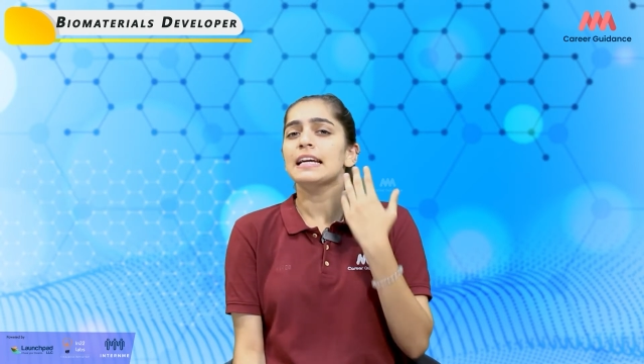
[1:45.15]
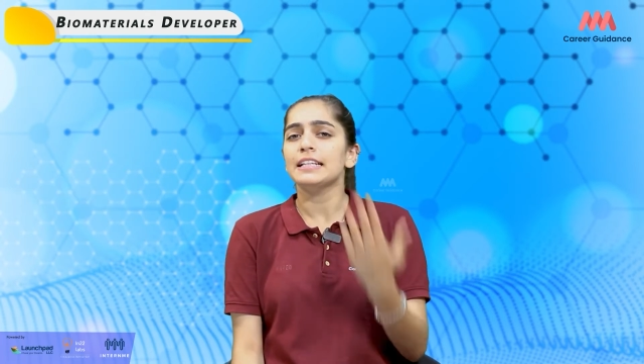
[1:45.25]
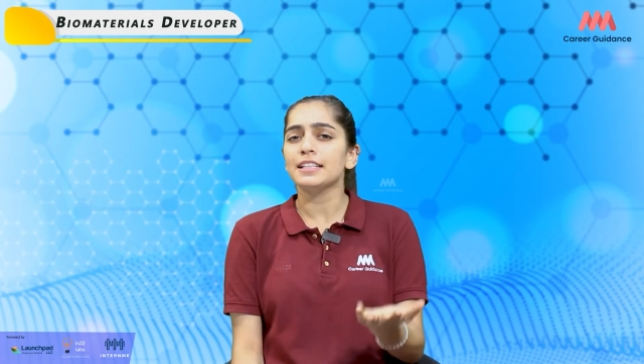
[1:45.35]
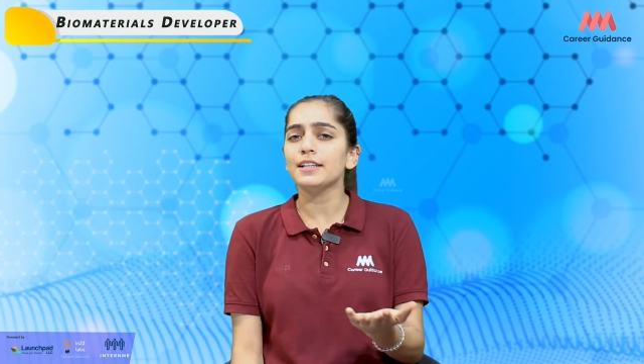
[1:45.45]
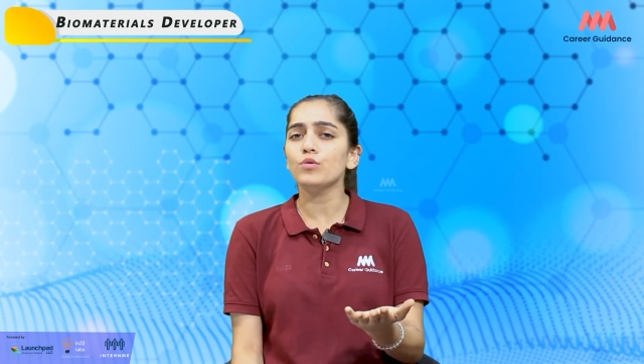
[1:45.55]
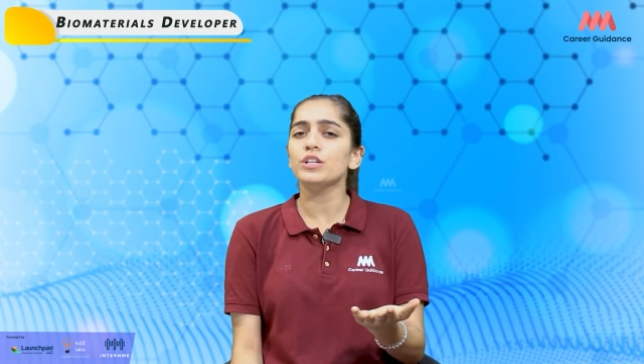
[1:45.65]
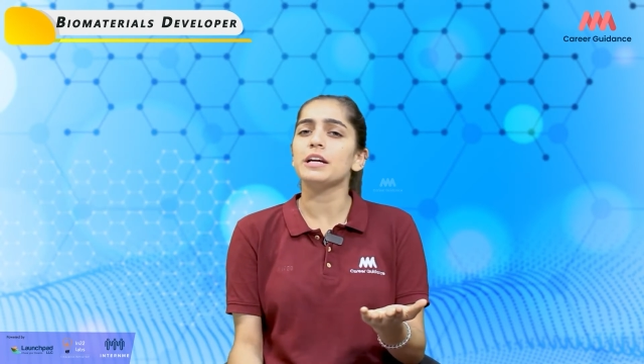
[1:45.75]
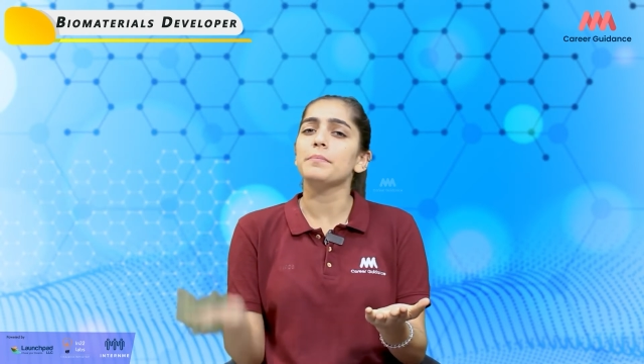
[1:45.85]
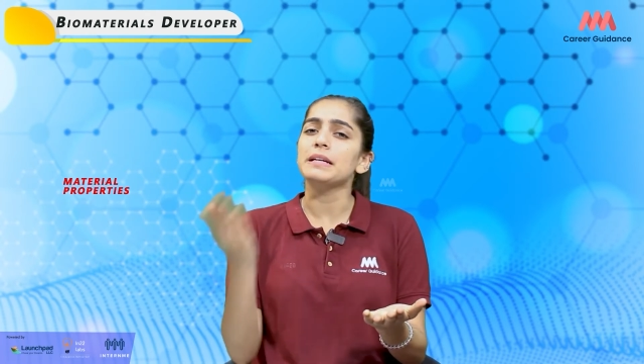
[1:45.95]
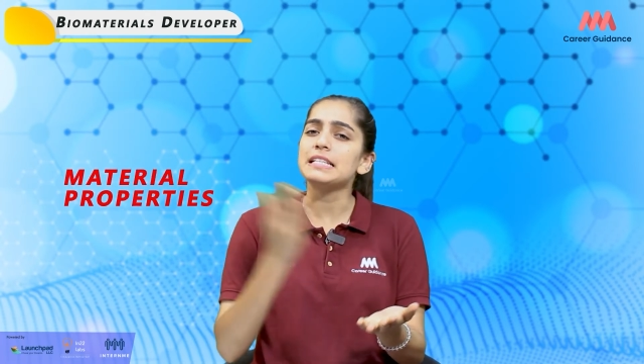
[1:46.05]

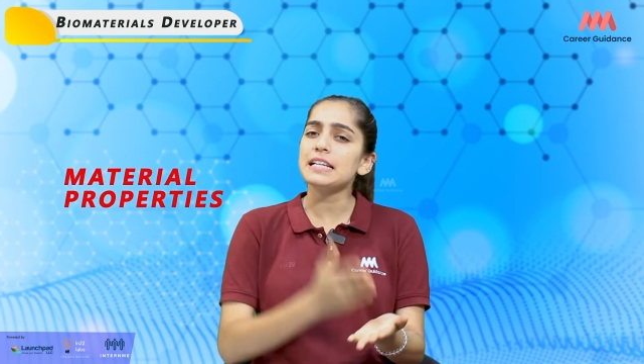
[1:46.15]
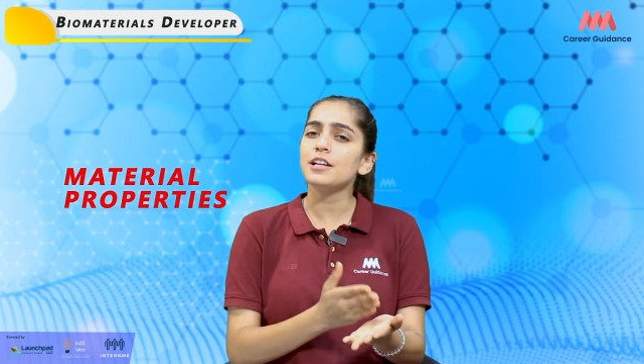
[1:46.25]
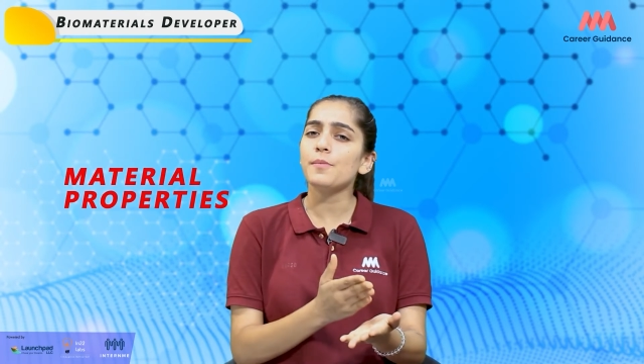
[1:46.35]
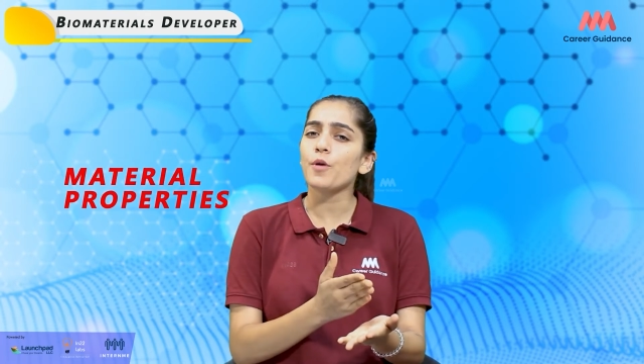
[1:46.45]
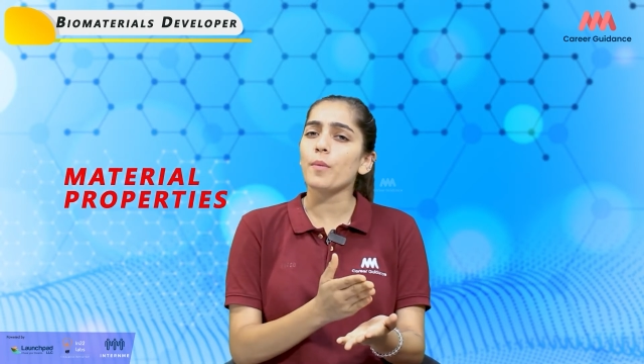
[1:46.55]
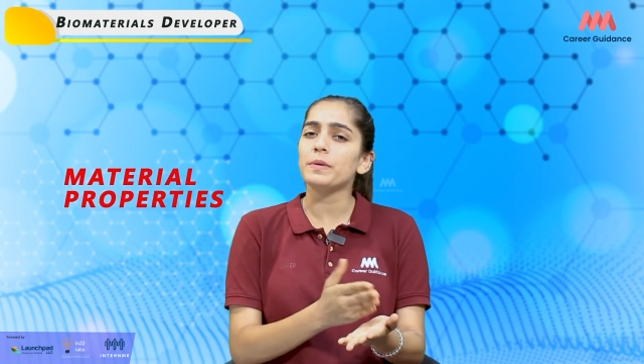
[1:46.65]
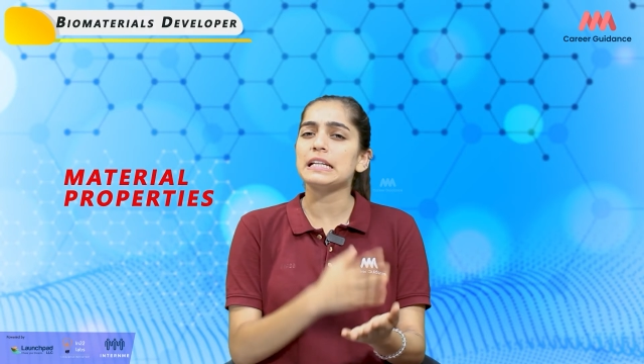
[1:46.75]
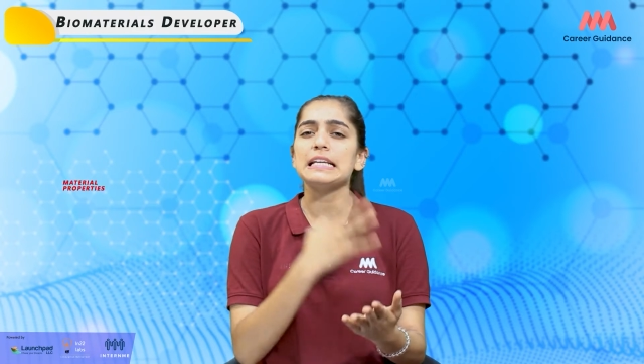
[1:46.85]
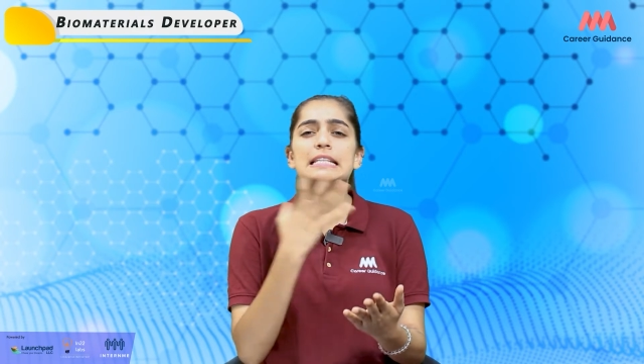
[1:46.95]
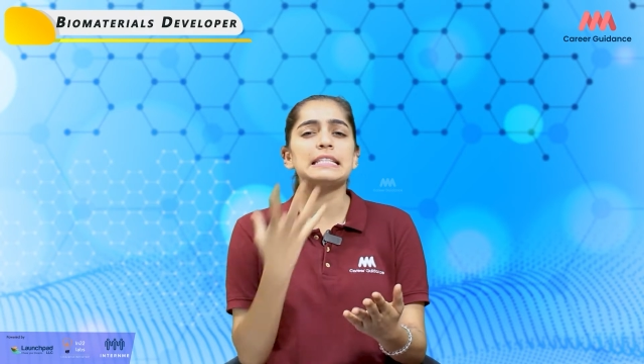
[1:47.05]
including material
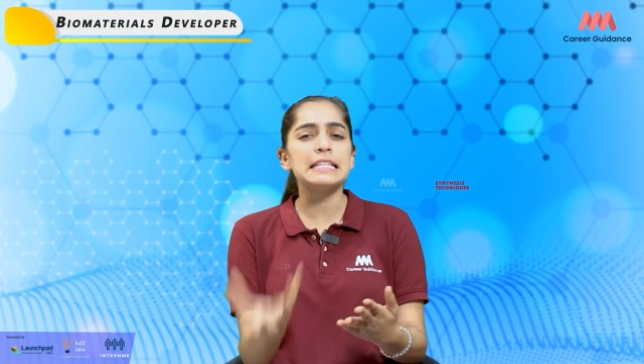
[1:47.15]
properties,